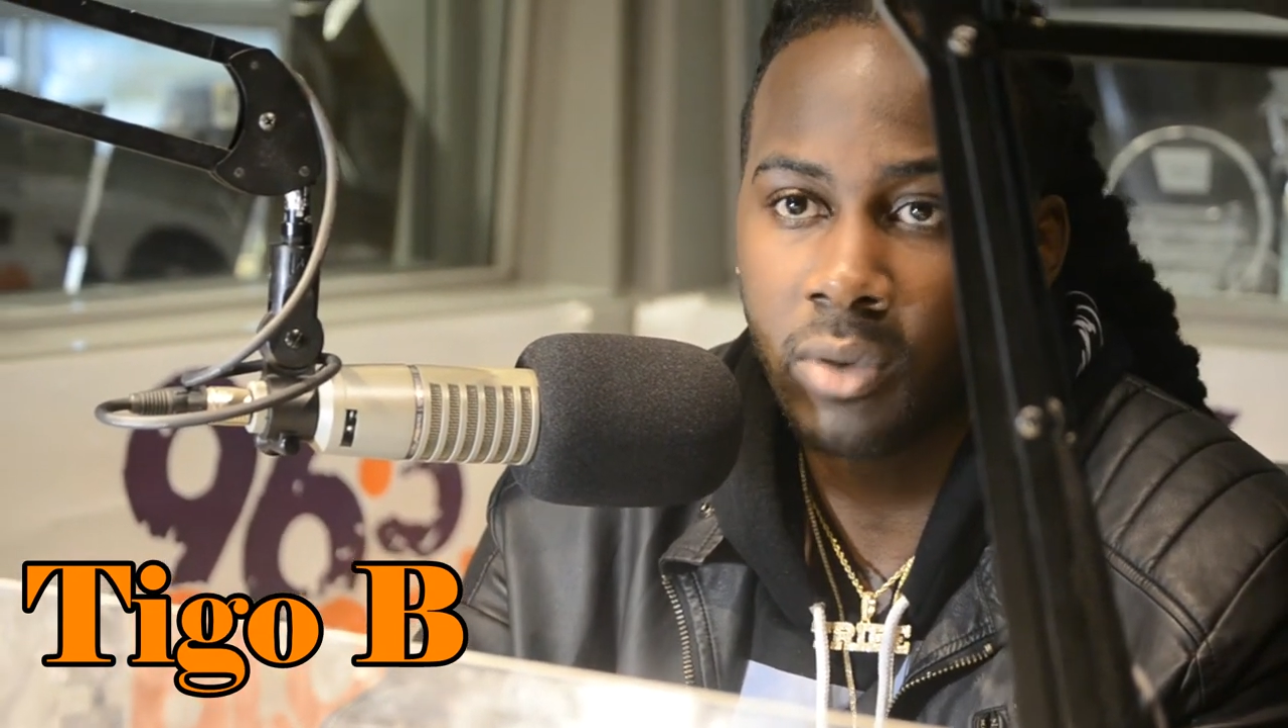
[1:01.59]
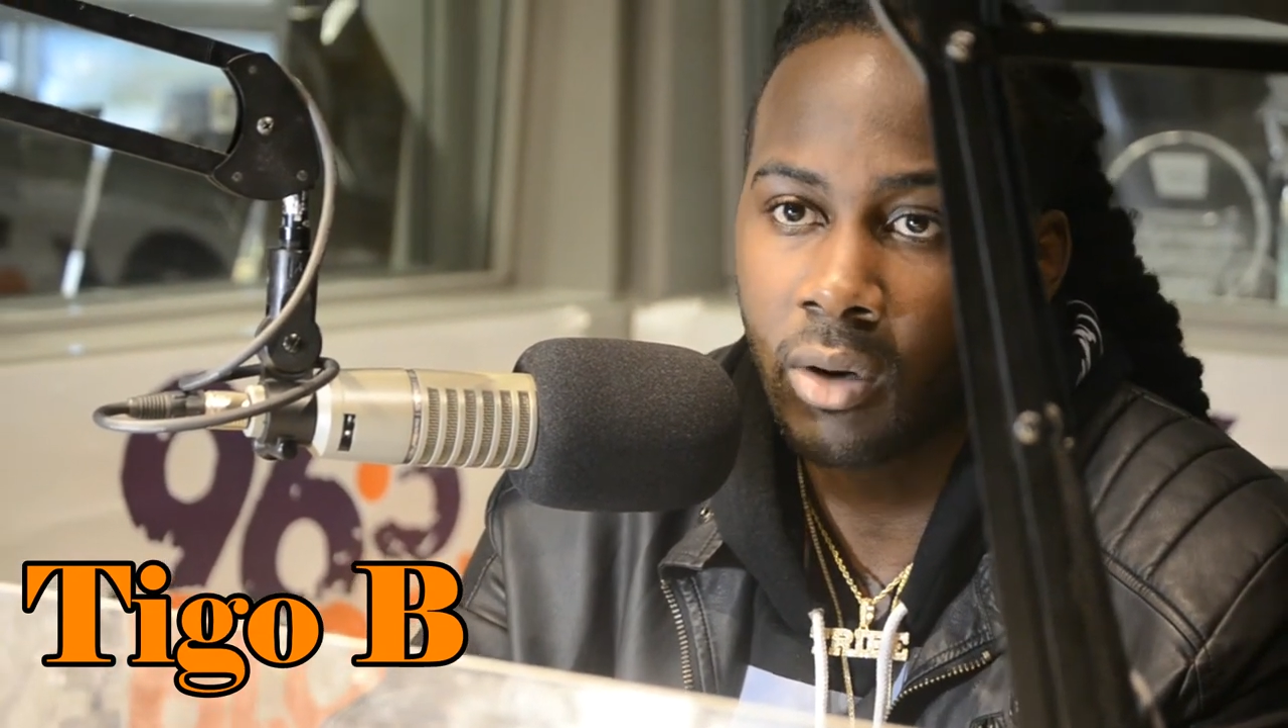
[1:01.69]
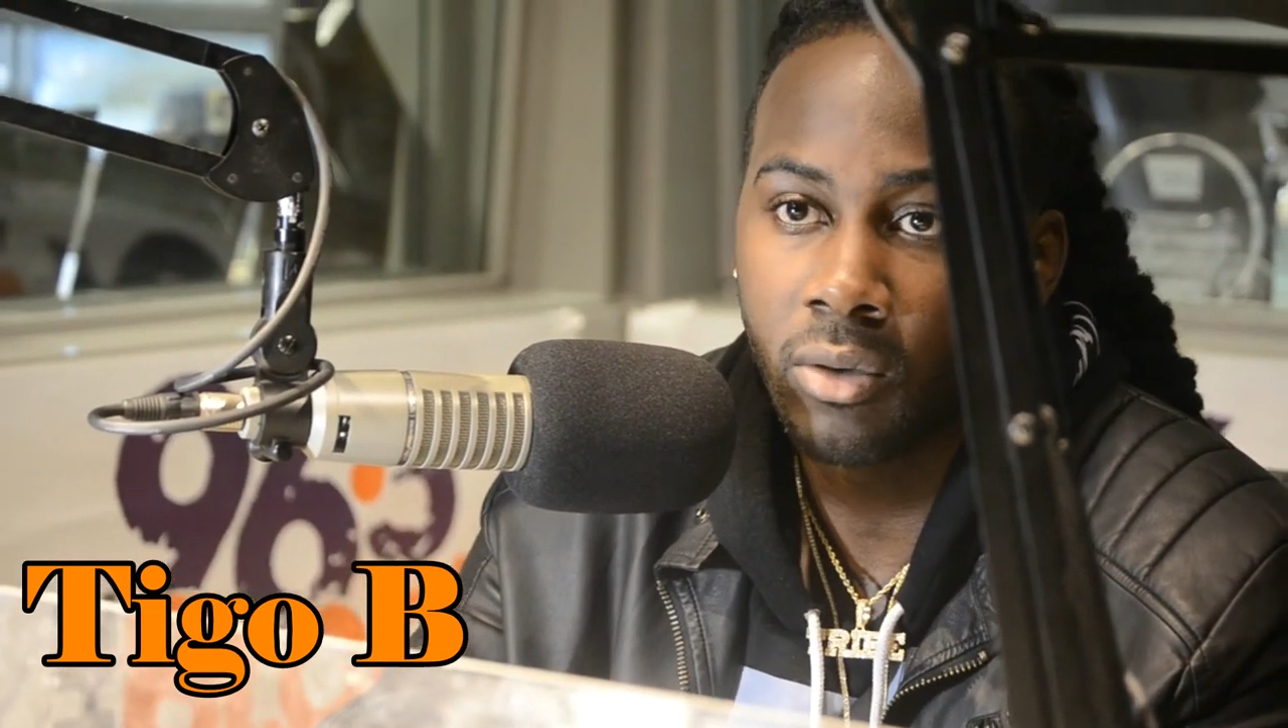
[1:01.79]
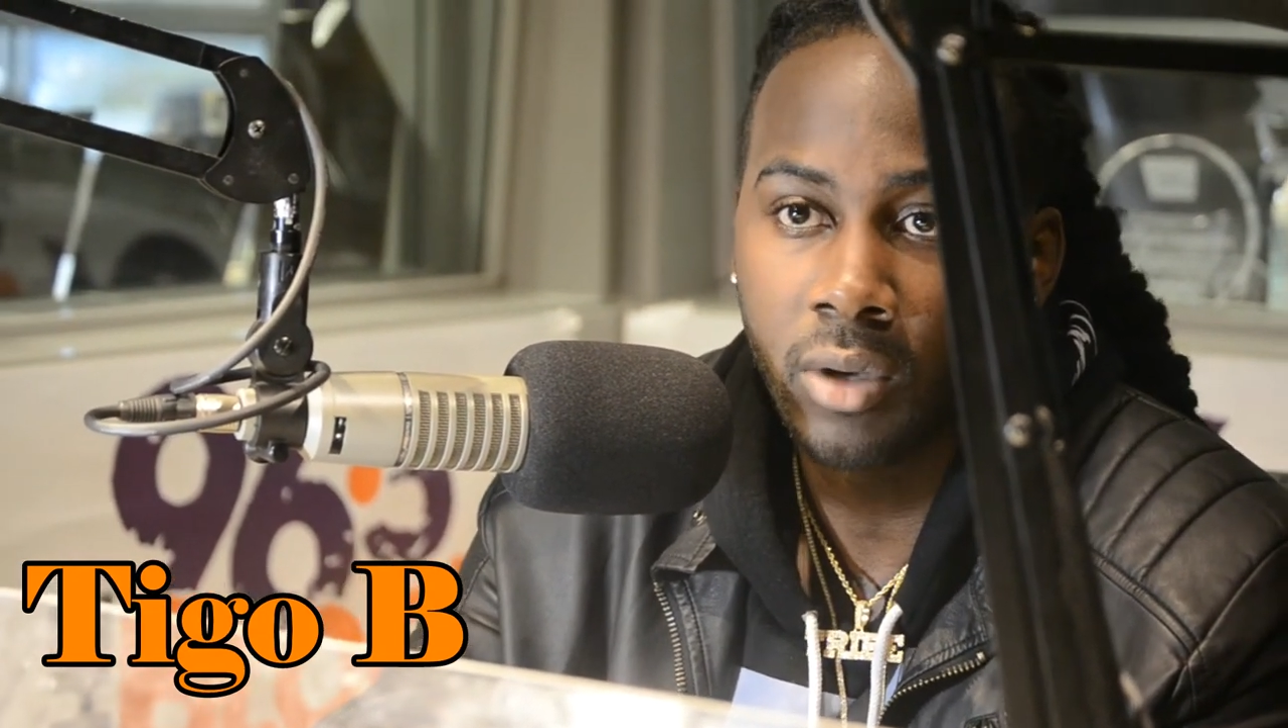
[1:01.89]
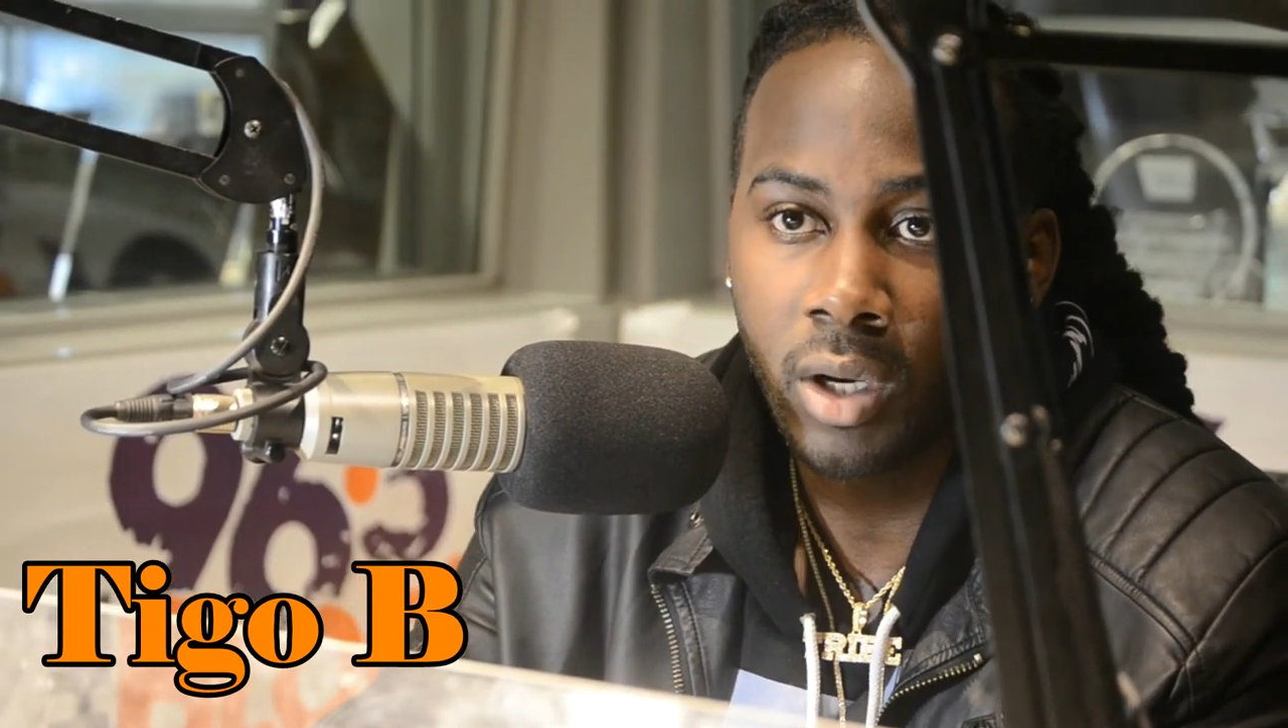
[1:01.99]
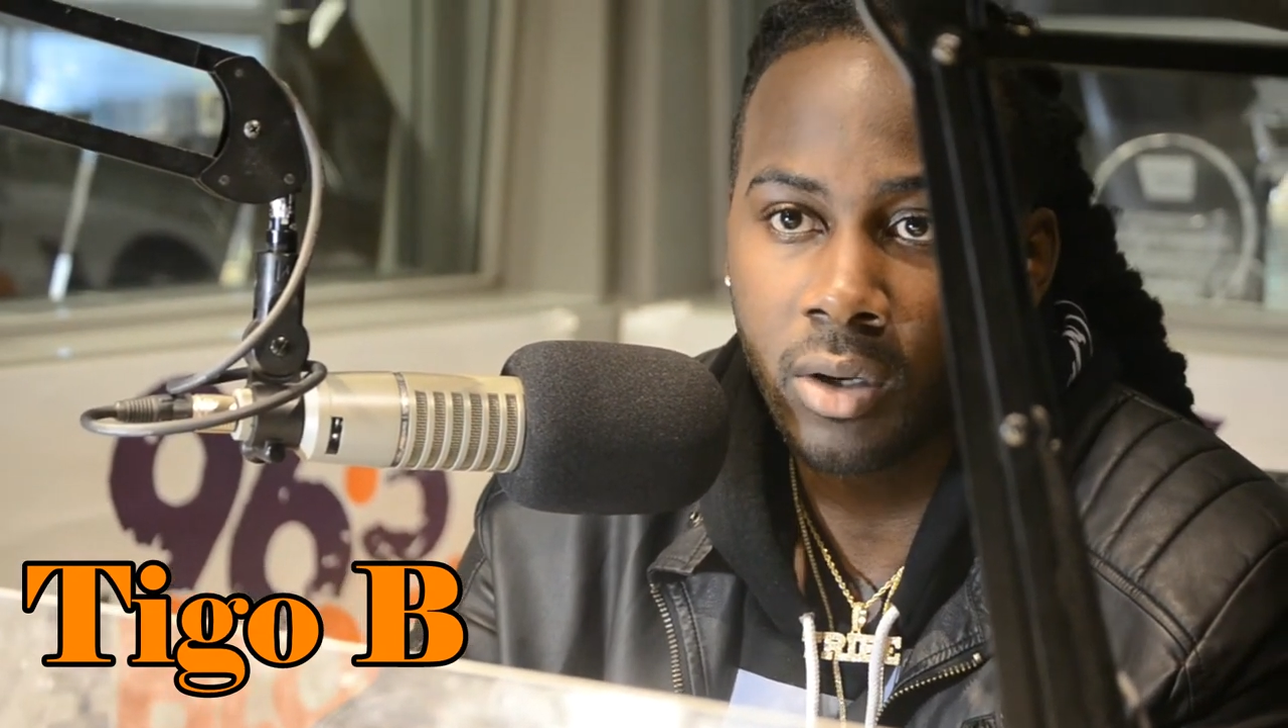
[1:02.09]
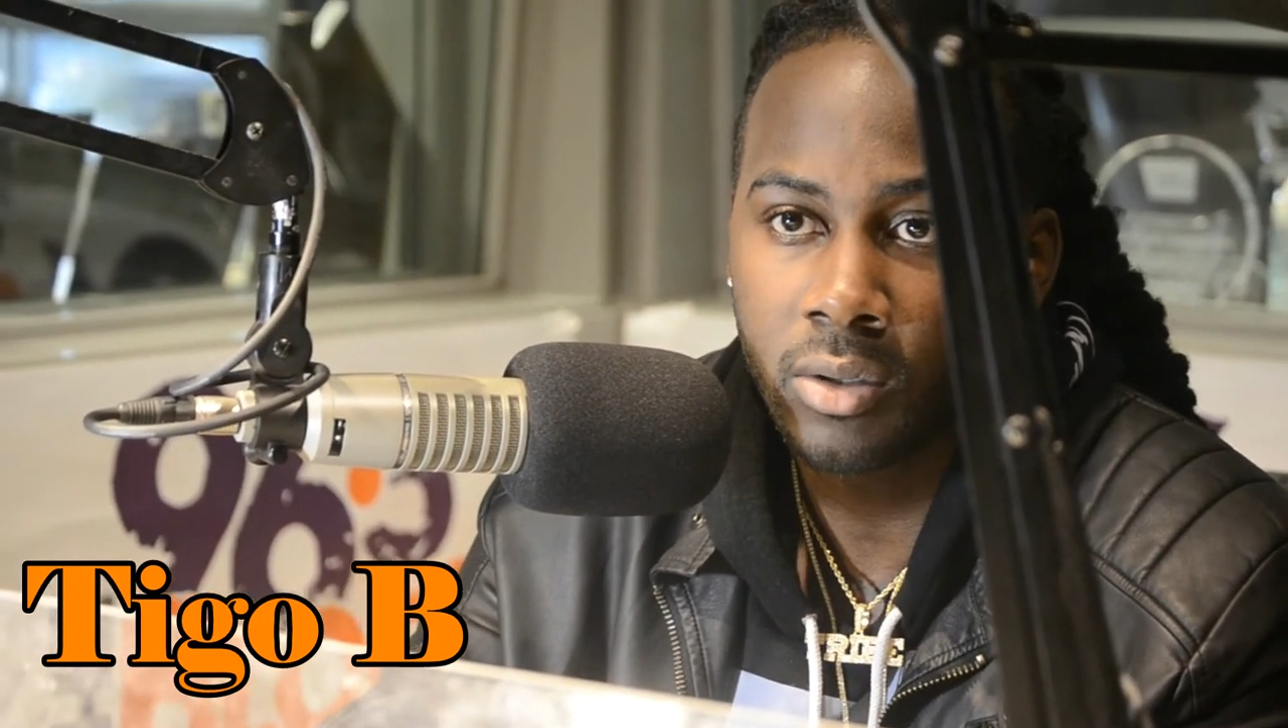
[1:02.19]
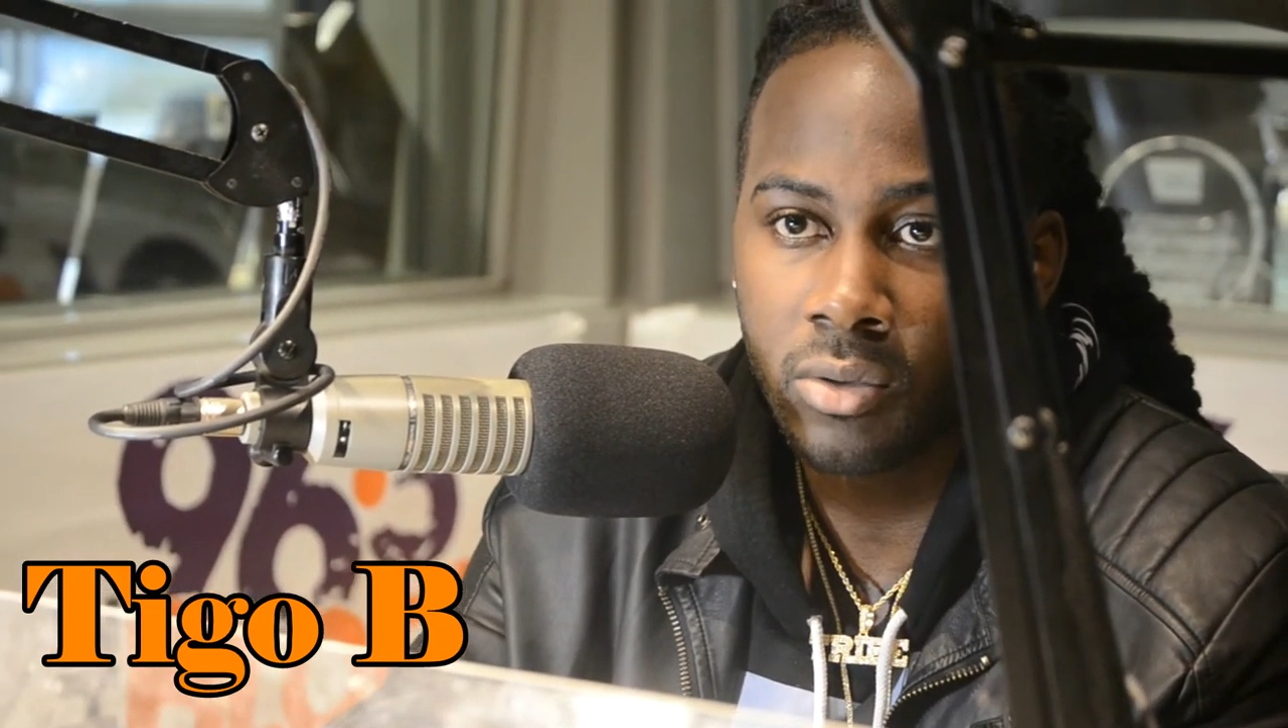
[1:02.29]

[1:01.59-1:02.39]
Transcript: I don't know you,